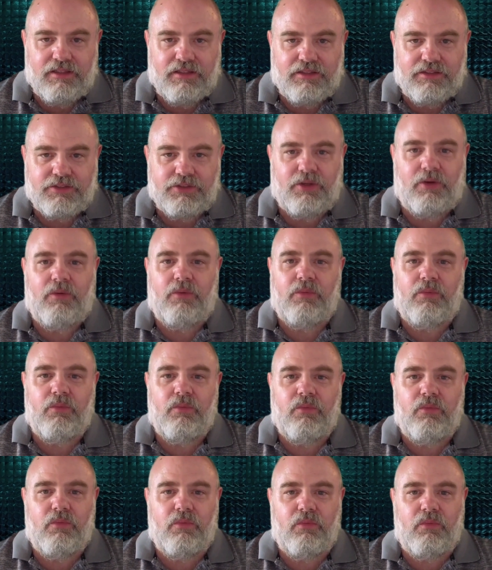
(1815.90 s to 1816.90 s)
So
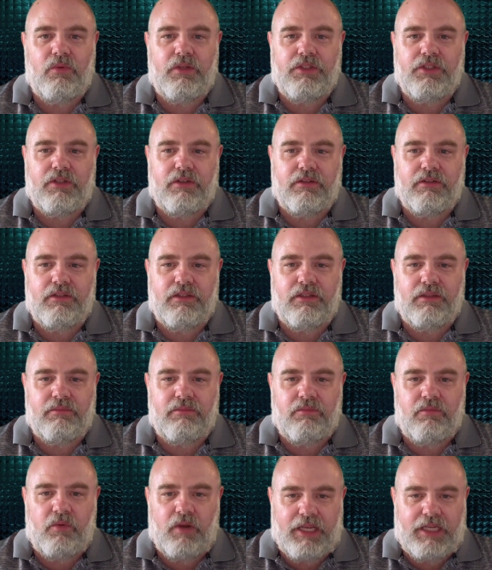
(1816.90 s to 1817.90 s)
when you're in the
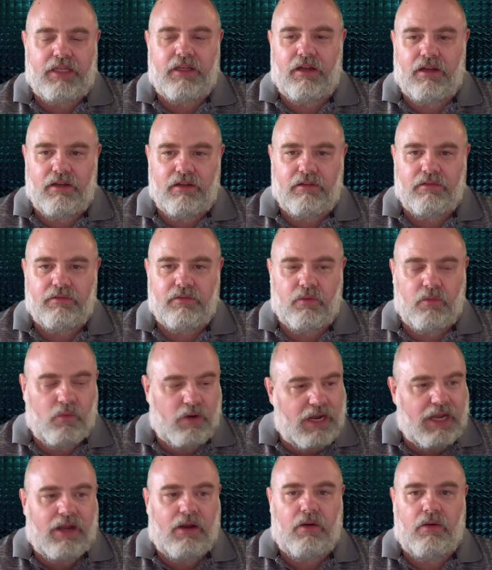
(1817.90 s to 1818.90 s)
wake of,
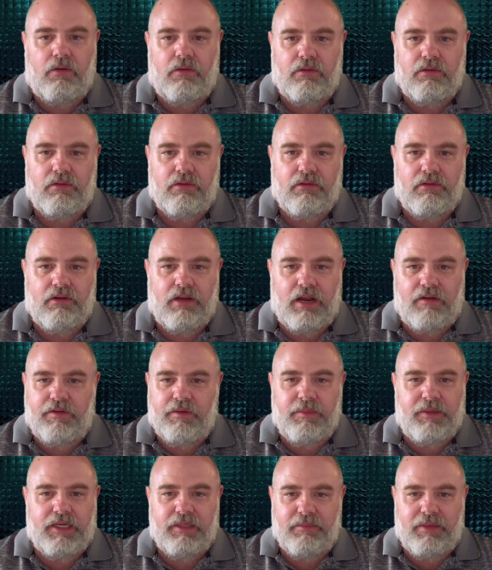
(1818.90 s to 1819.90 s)
wow,
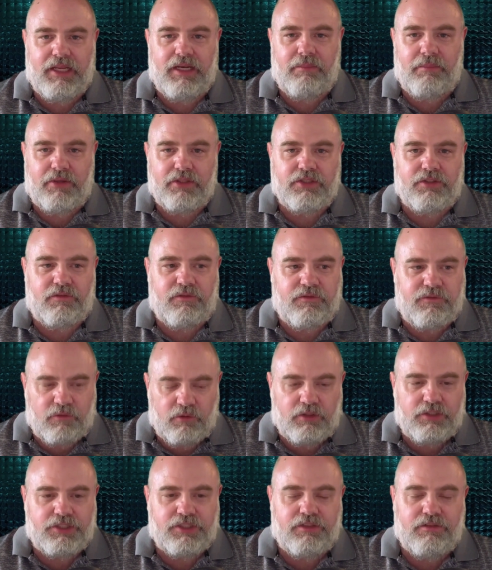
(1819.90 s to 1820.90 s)
everybody made a bunch of
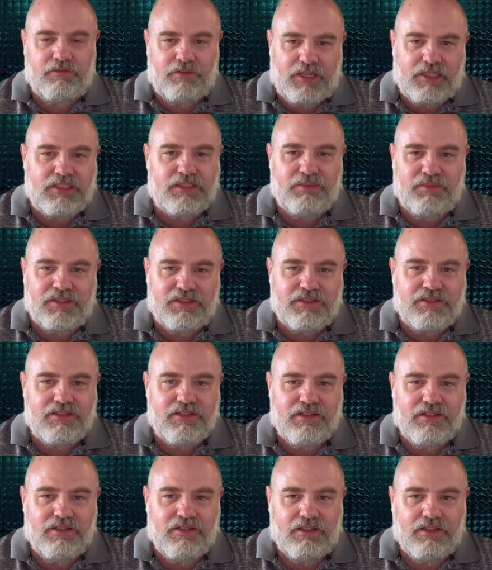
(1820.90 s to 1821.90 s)
foolish investments,
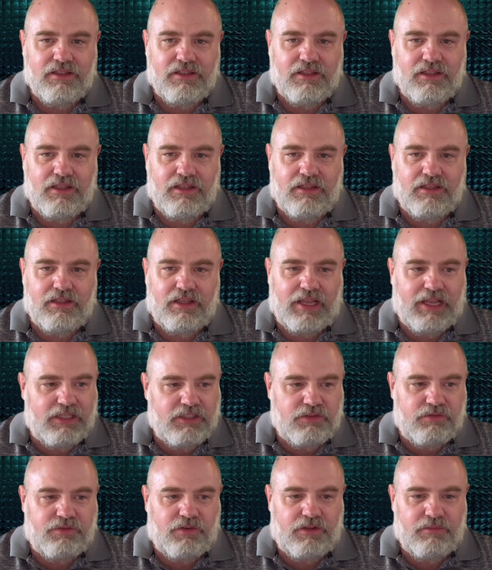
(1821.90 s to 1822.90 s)
and the
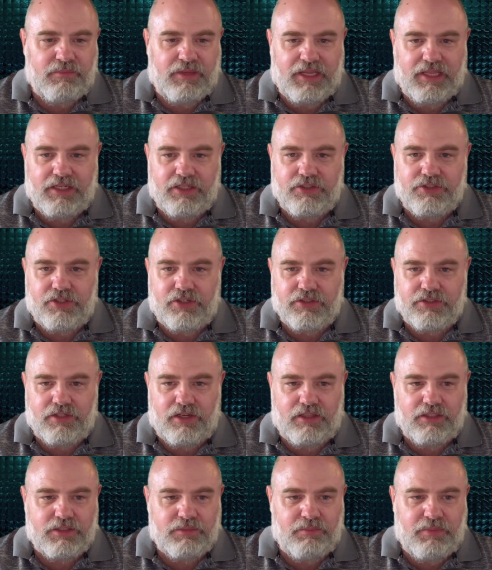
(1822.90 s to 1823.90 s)
hedge fund managers and
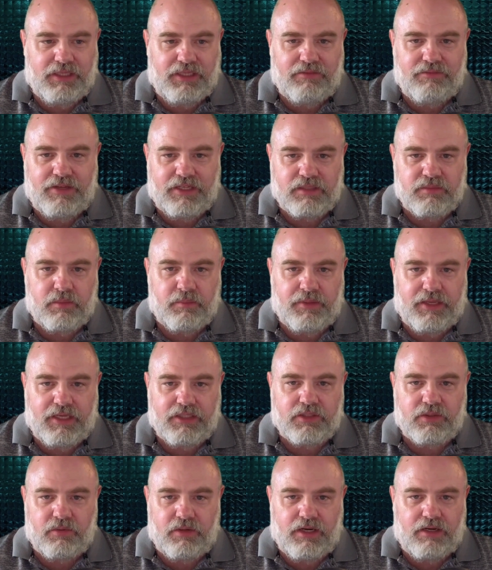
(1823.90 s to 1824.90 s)
all these big investment
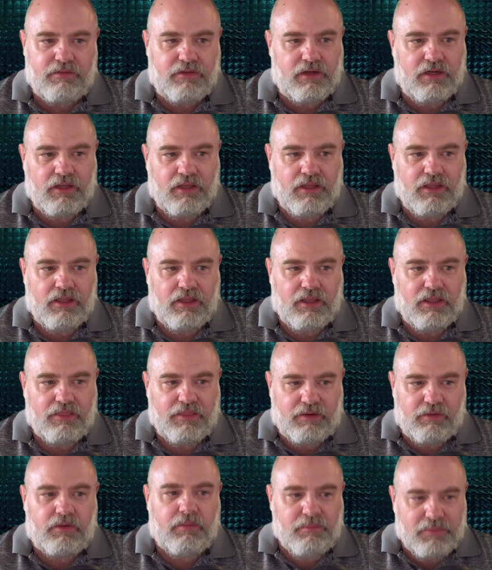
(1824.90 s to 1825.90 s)
banks or whatever,
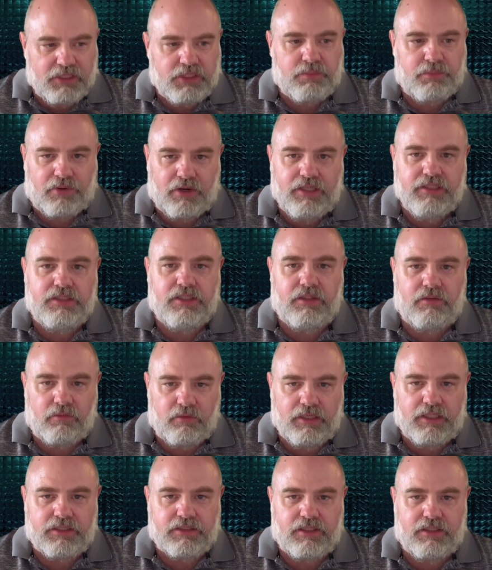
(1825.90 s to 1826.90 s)
they were mispricing
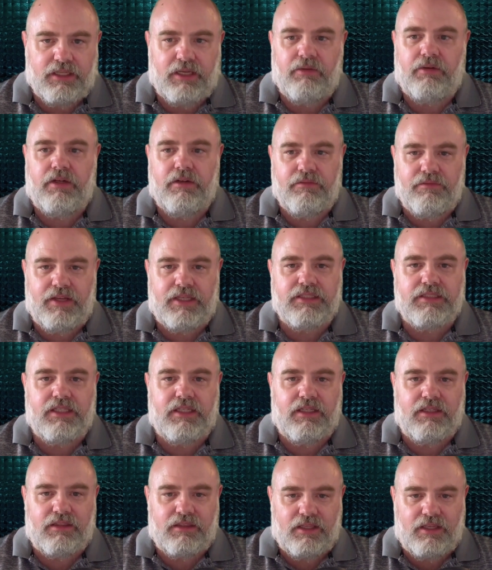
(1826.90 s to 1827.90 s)
risk and they were
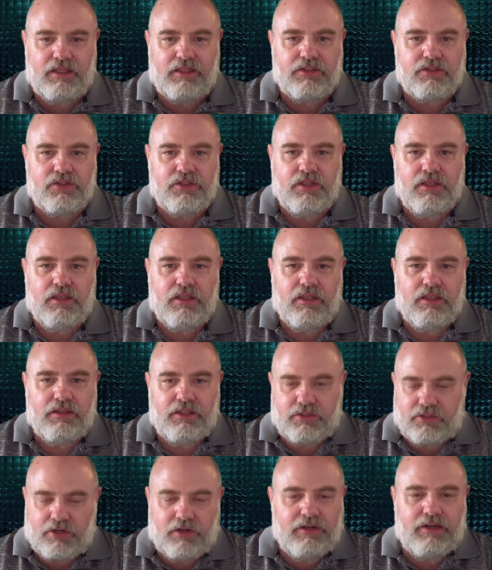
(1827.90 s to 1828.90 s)
investing in things
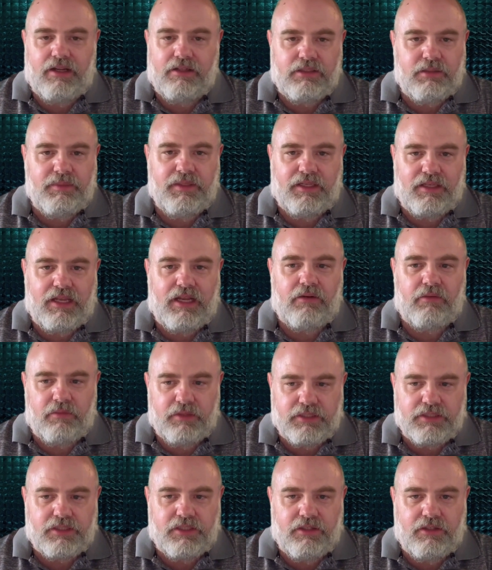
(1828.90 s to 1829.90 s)
that turned out to be a lot
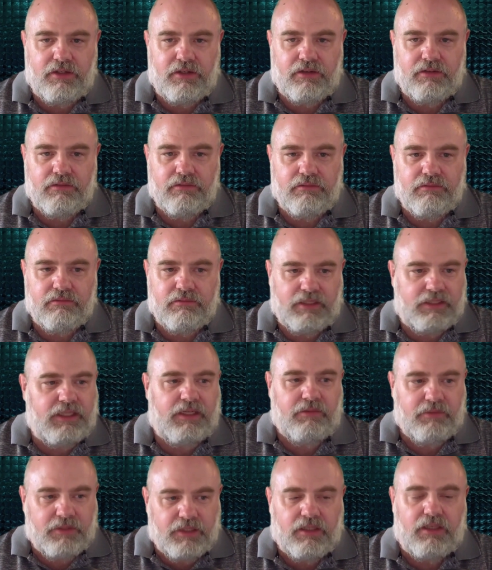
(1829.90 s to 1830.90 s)
riskier than
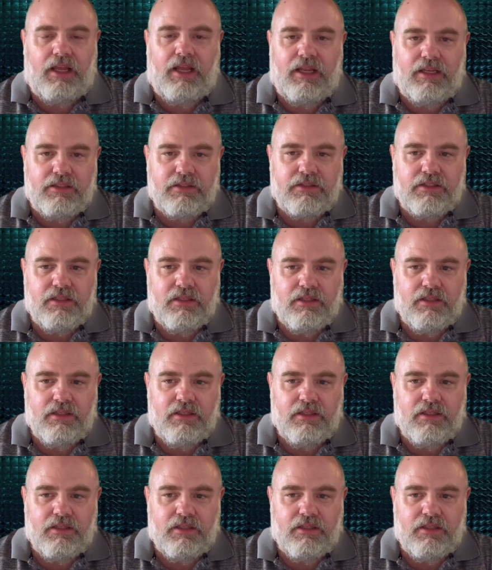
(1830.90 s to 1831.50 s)
they realized.